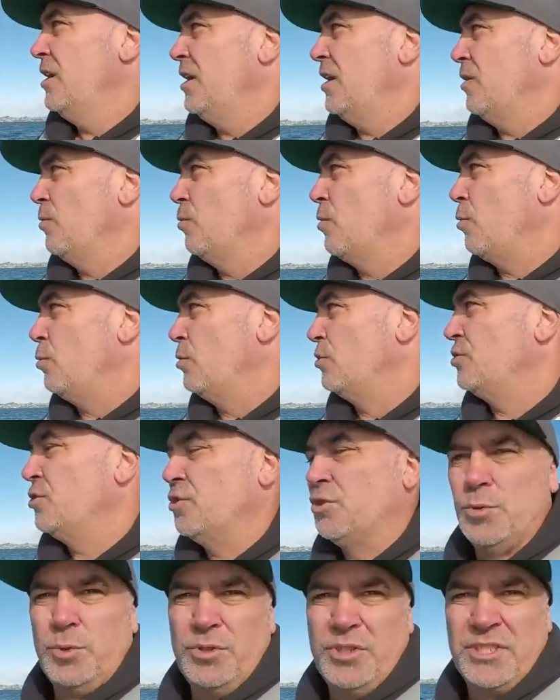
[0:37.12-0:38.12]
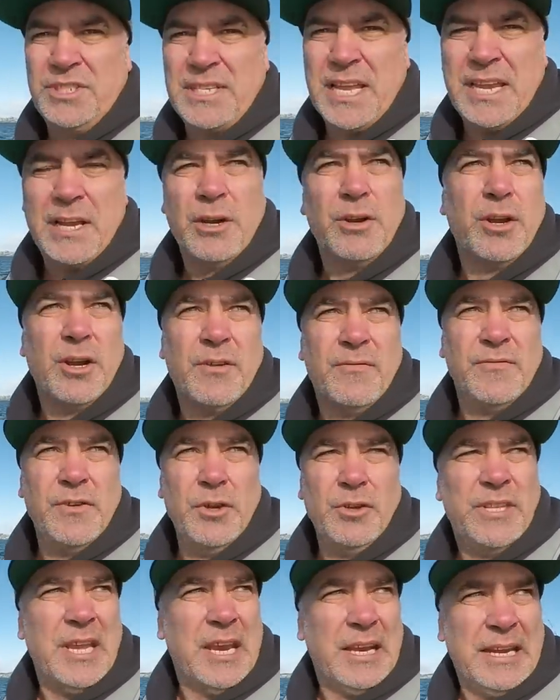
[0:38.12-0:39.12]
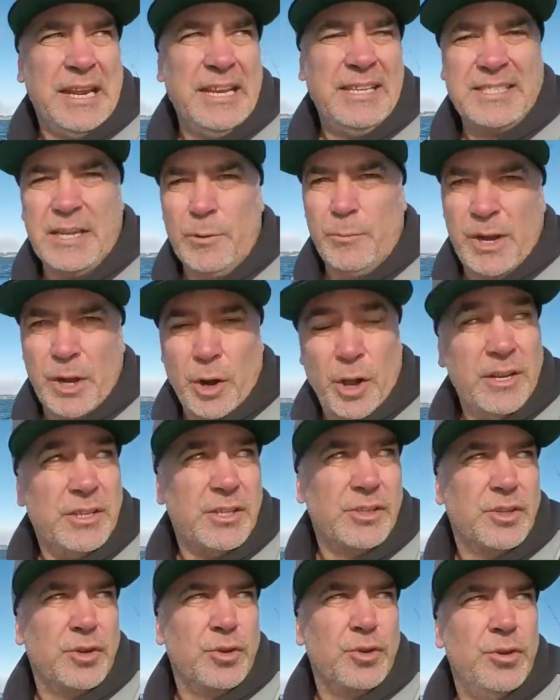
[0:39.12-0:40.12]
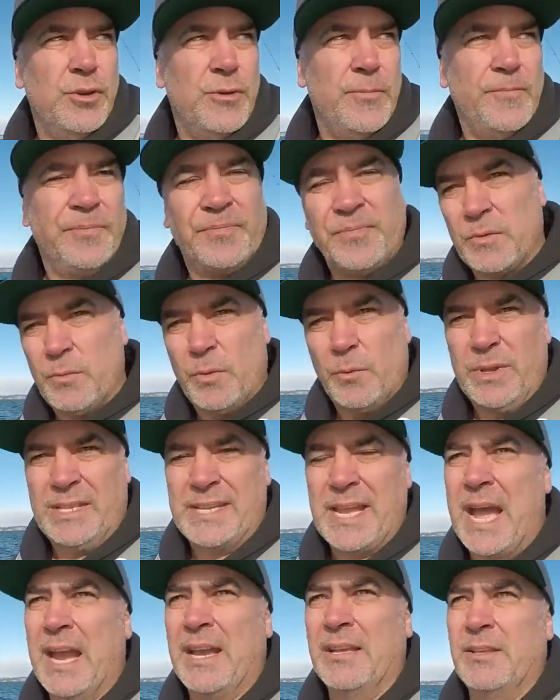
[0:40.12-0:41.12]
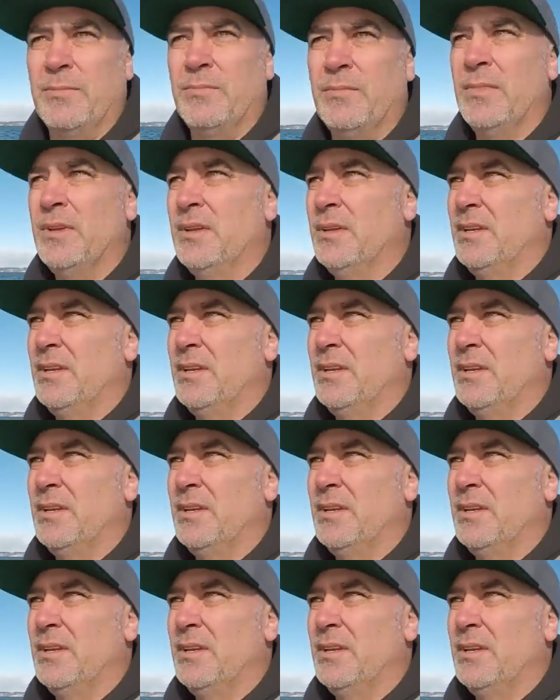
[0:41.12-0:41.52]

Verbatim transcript: And what we'll do is we'll just take a look at a few techniques that we like to do when we target them.